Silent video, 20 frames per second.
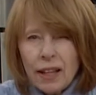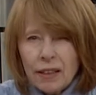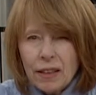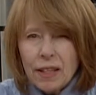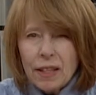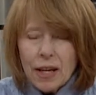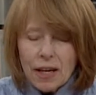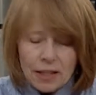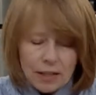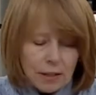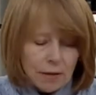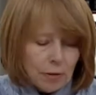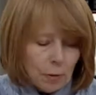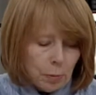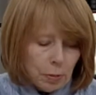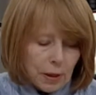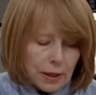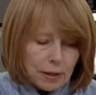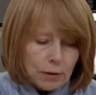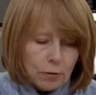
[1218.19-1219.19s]
the taste of the
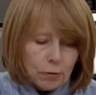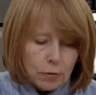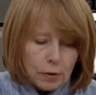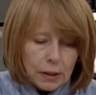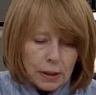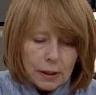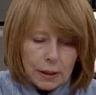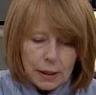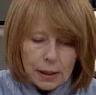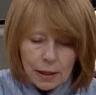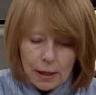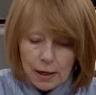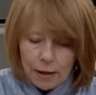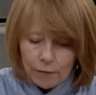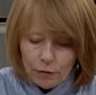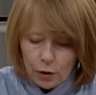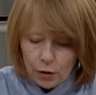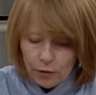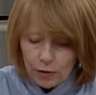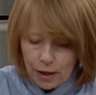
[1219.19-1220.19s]
plain Greek, and I've
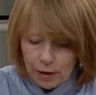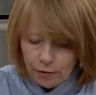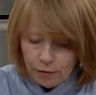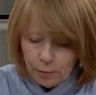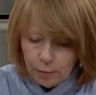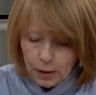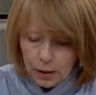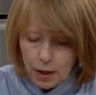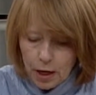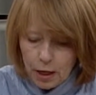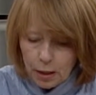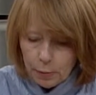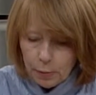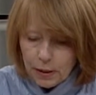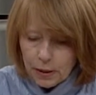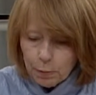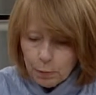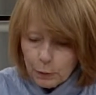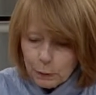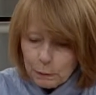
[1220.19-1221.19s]
heard that from a lot of
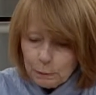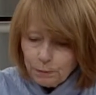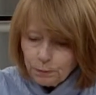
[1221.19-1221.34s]
people.